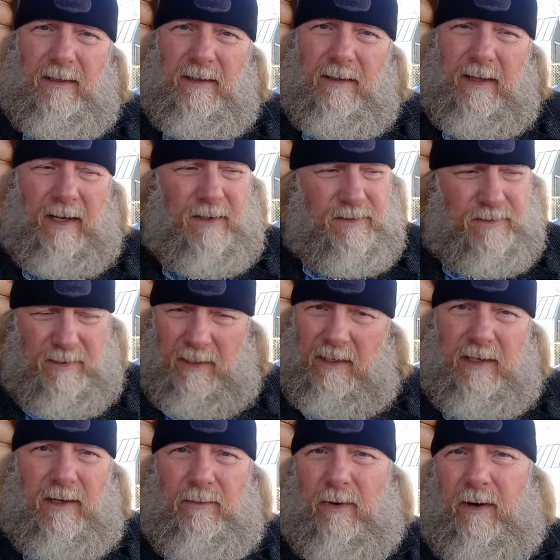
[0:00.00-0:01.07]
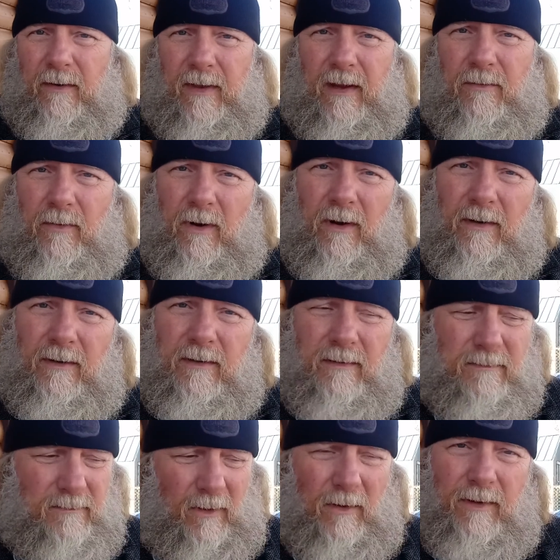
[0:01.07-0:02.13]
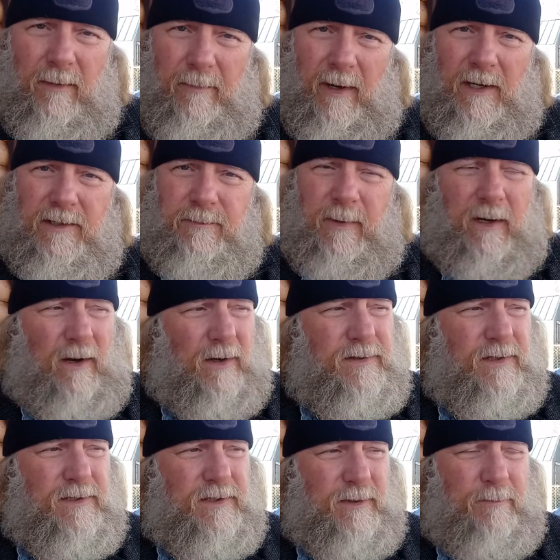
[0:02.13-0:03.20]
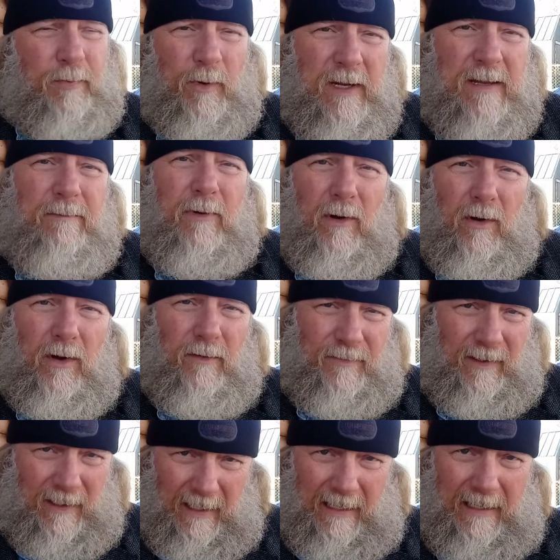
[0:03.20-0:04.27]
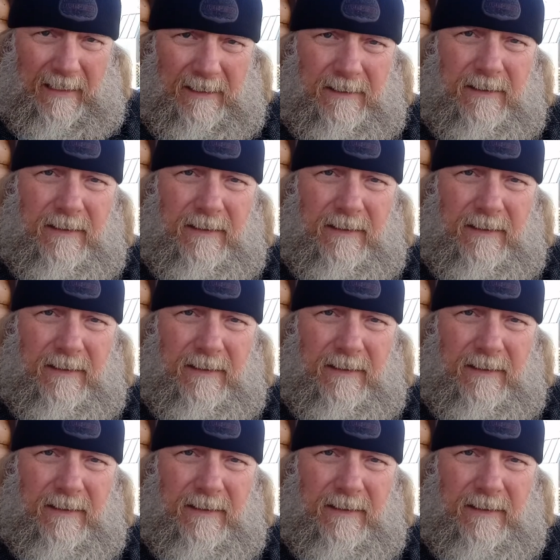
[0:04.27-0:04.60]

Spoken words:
They can sit anywhere they want on the bus because the supreme law of the land,